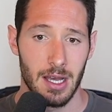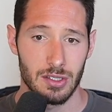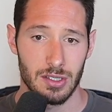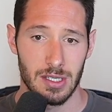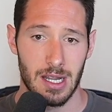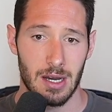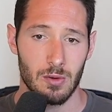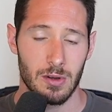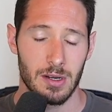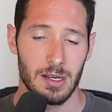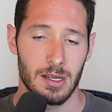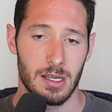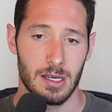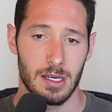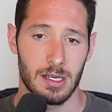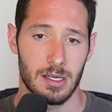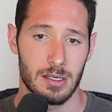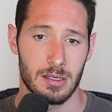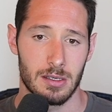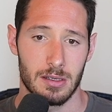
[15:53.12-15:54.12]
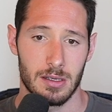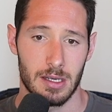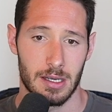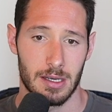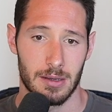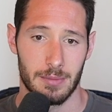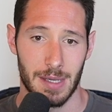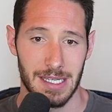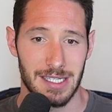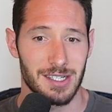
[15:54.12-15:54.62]
so now we're at
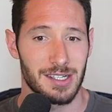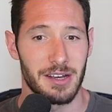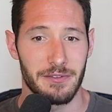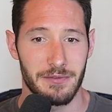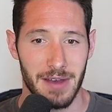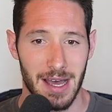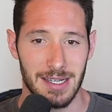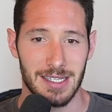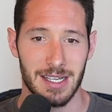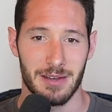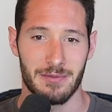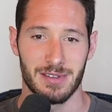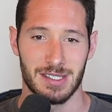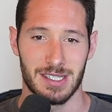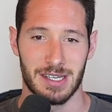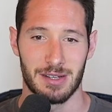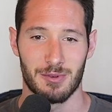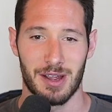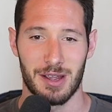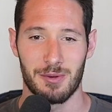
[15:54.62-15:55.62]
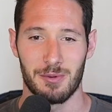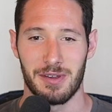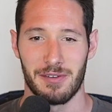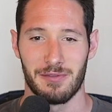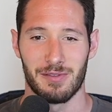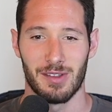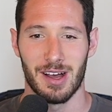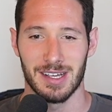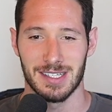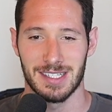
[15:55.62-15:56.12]
a, a basically a fat deficit right
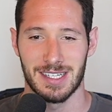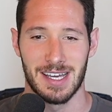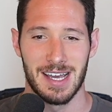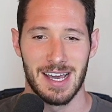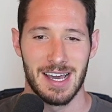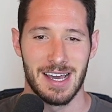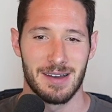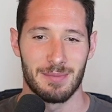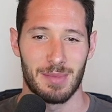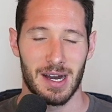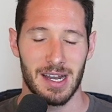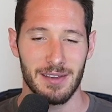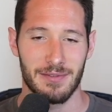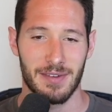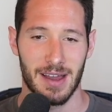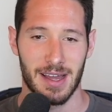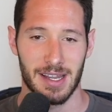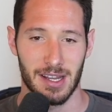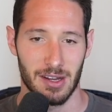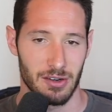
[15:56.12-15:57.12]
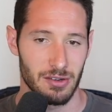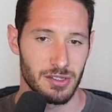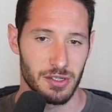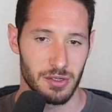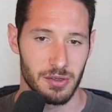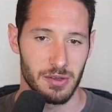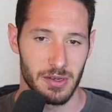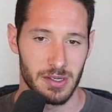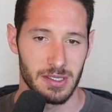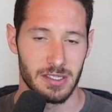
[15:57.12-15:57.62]
we've lost body fat here
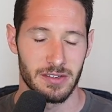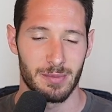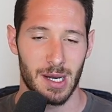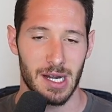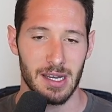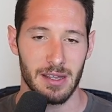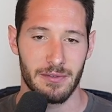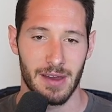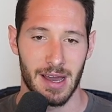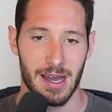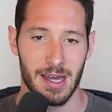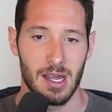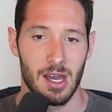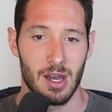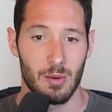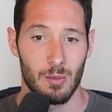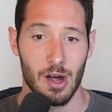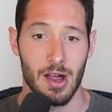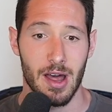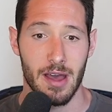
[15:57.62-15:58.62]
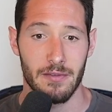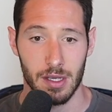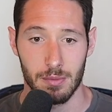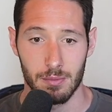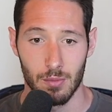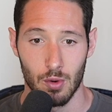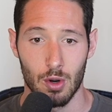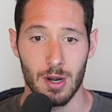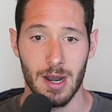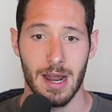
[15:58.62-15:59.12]
two units of body fat while having
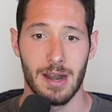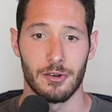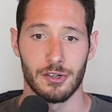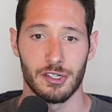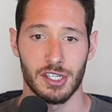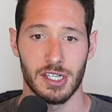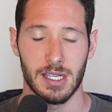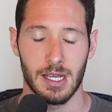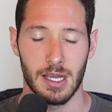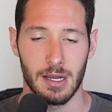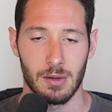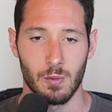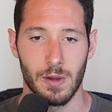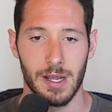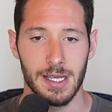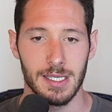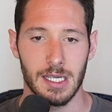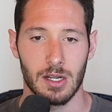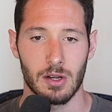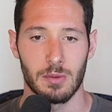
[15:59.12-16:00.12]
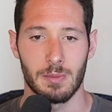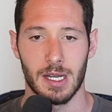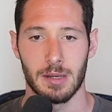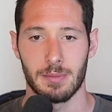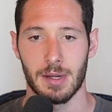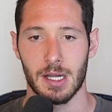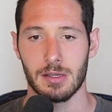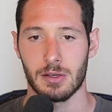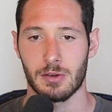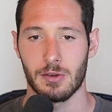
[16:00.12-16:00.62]
more energy and raising our
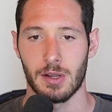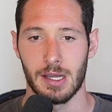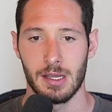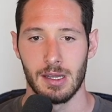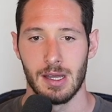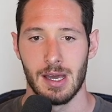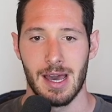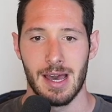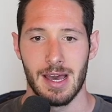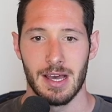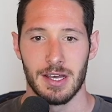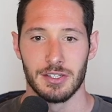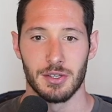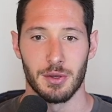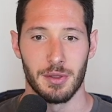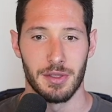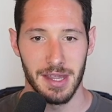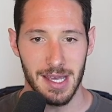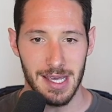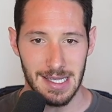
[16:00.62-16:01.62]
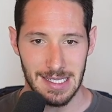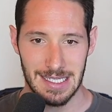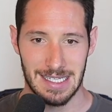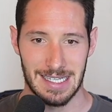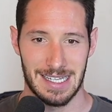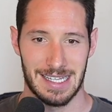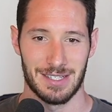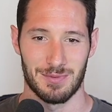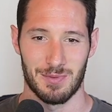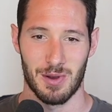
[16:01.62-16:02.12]
metabolic rate so
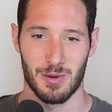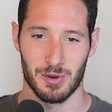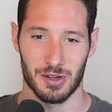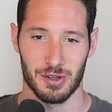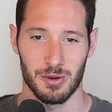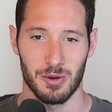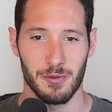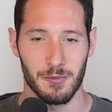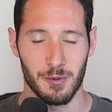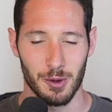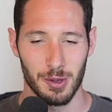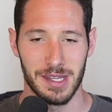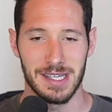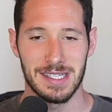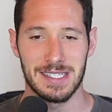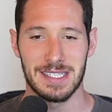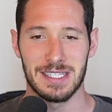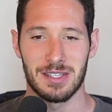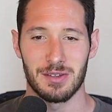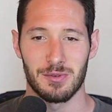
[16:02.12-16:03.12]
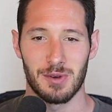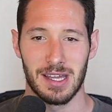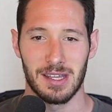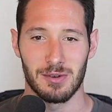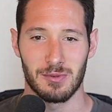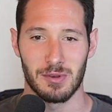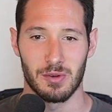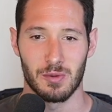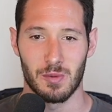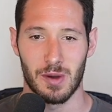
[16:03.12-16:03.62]
this is what we're going for this is the way
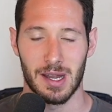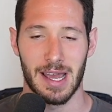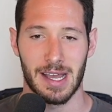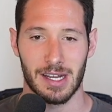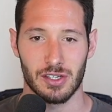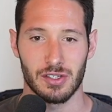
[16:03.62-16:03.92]
that we would want to